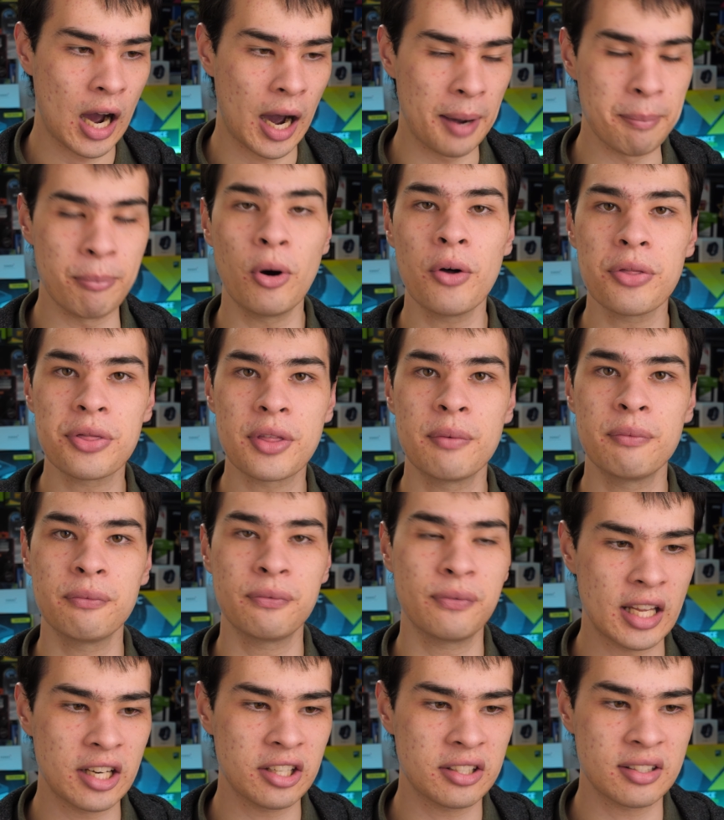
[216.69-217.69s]
I bought them
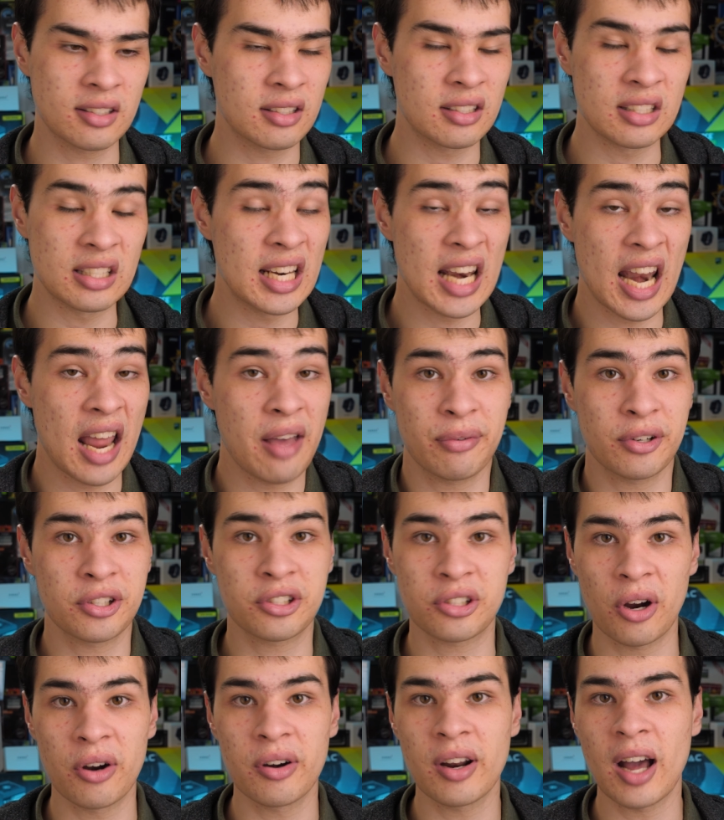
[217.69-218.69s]
and they just never
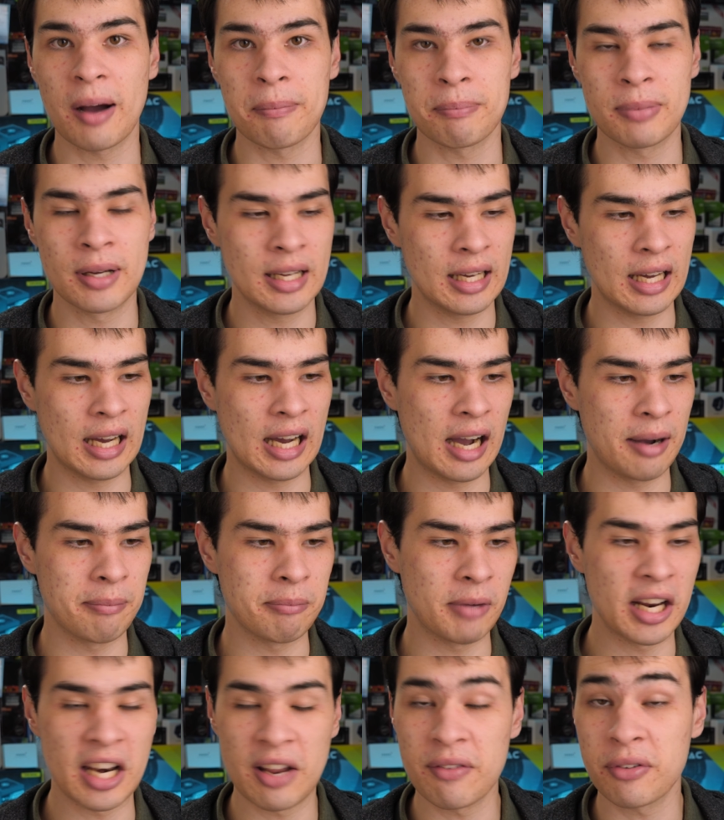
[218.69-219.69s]
showed up.
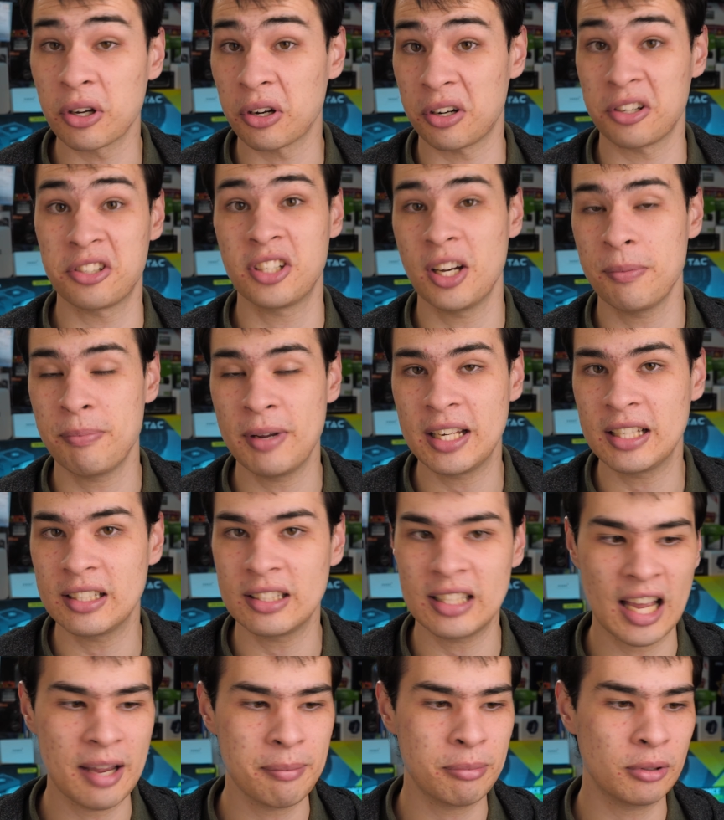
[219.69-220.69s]
Um, I never got a shipping
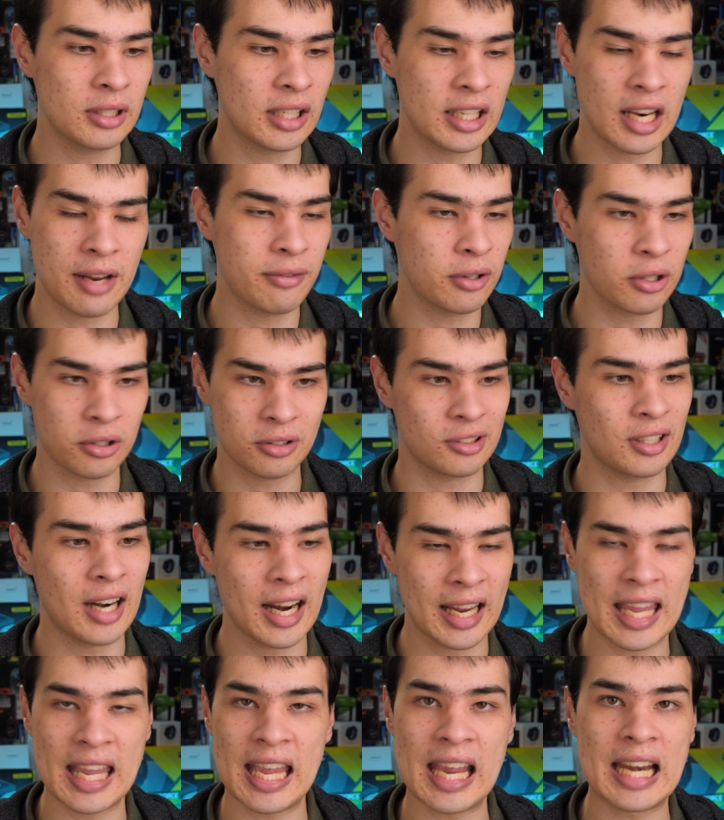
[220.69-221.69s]
label, I never got
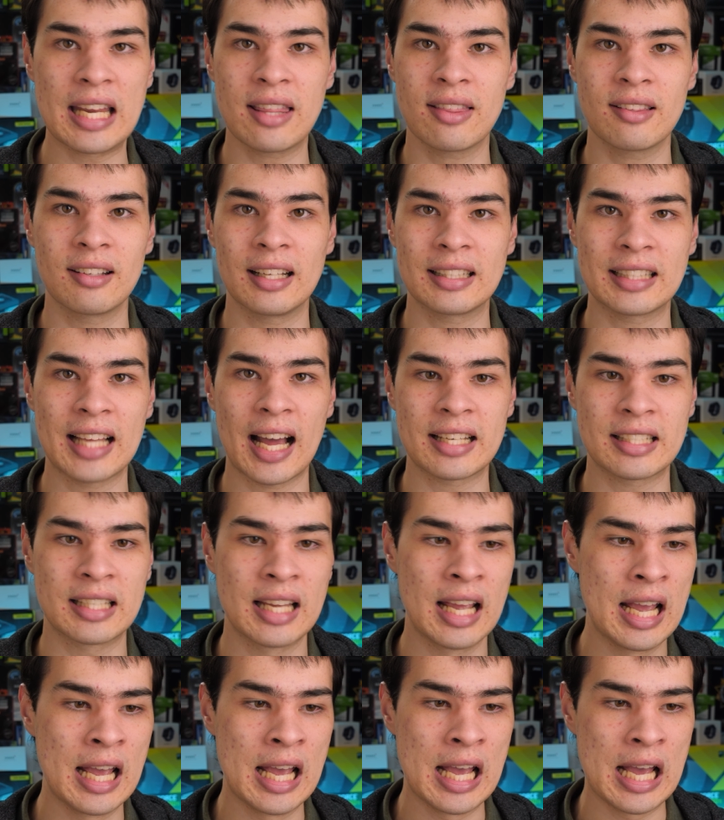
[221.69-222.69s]
tracking, anything like that.